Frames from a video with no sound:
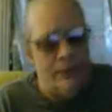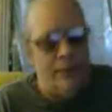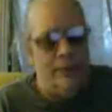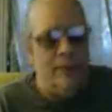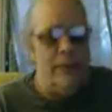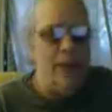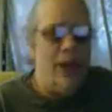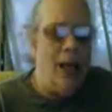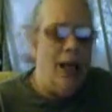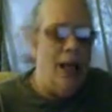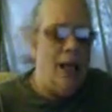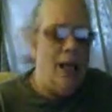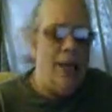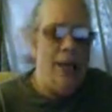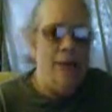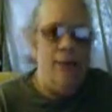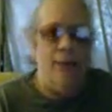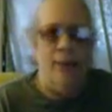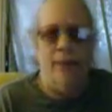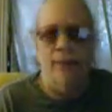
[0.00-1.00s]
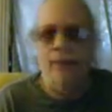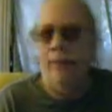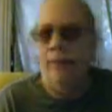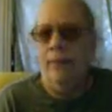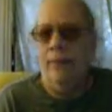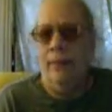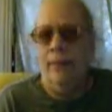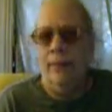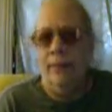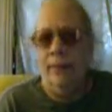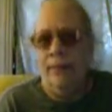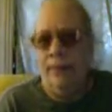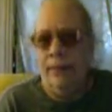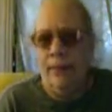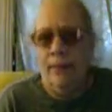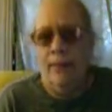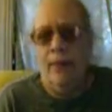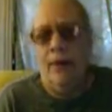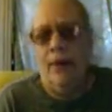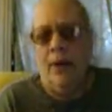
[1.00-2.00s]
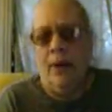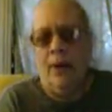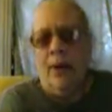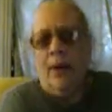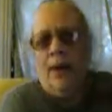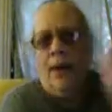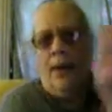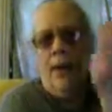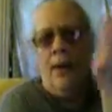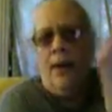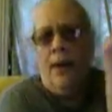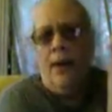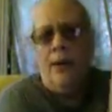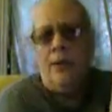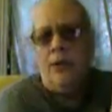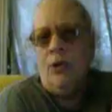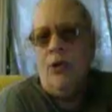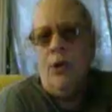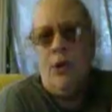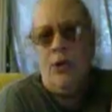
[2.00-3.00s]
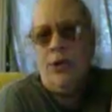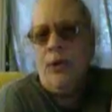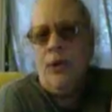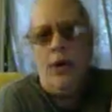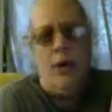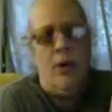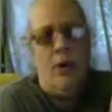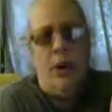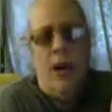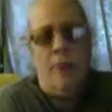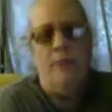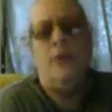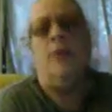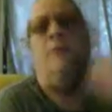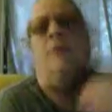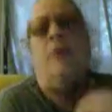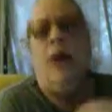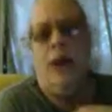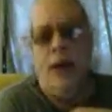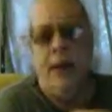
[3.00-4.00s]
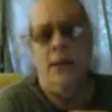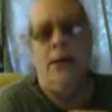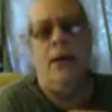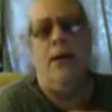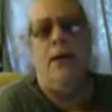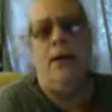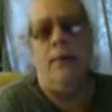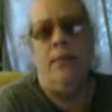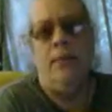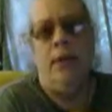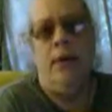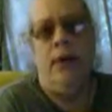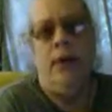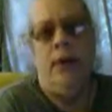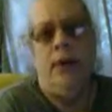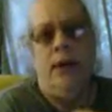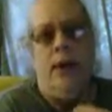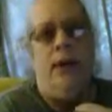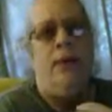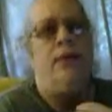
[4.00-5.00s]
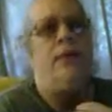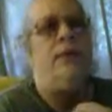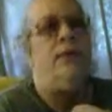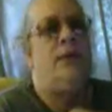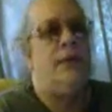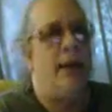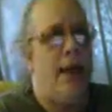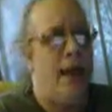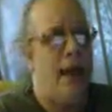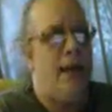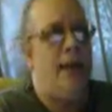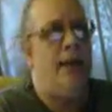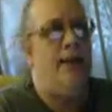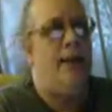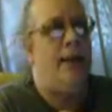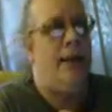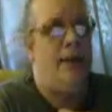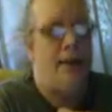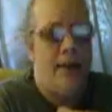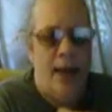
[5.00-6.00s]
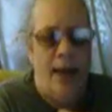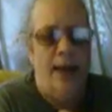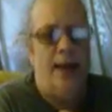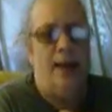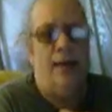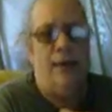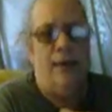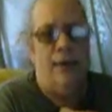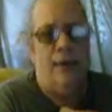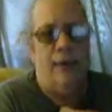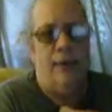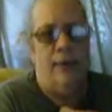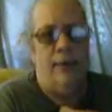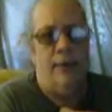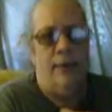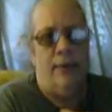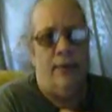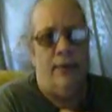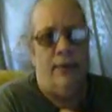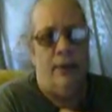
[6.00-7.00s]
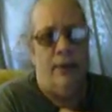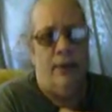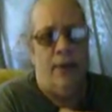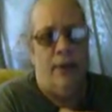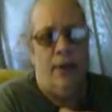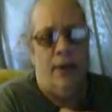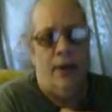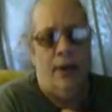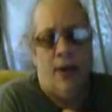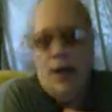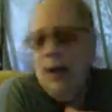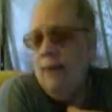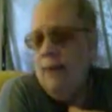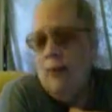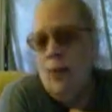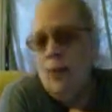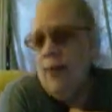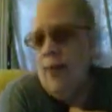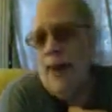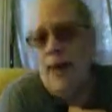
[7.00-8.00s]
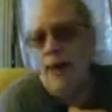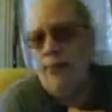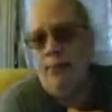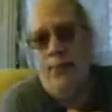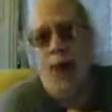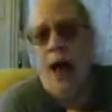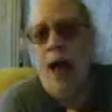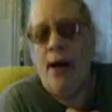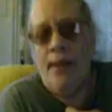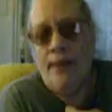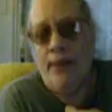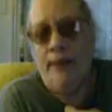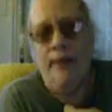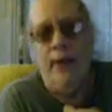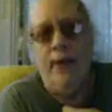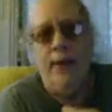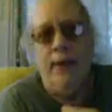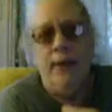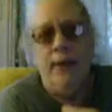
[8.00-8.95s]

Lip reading: I'll leave it. As long as they don't come to my timeline and say anything negative. I've already blocked 3.